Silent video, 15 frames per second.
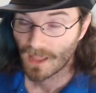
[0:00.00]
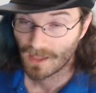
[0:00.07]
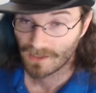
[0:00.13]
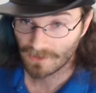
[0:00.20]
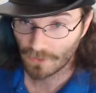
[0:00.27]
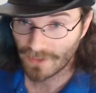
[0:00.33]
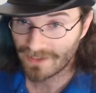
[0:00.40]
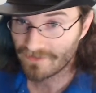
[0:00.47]

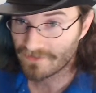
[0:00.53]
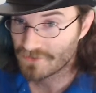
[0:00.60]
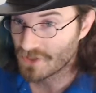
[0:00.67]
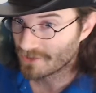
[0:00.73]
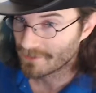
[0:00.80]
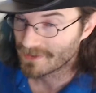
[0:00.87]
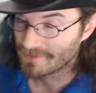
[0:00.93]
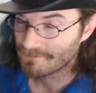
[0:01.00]
Hello, ladies and
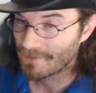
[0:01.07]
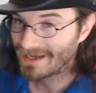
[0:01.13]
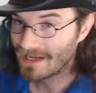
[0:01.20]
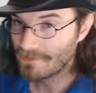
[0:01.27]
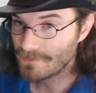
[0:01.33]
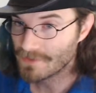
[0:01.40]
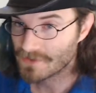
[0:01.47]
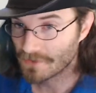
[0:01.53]
gentlemen. My
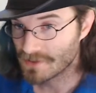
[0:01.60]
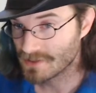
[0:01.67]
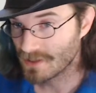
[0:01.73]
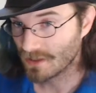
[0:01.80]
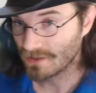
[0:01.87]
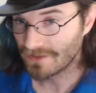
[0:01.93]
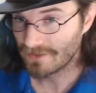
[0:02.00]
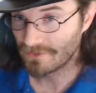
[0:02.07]
name is Chris
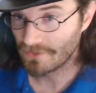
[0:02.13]
Stollings.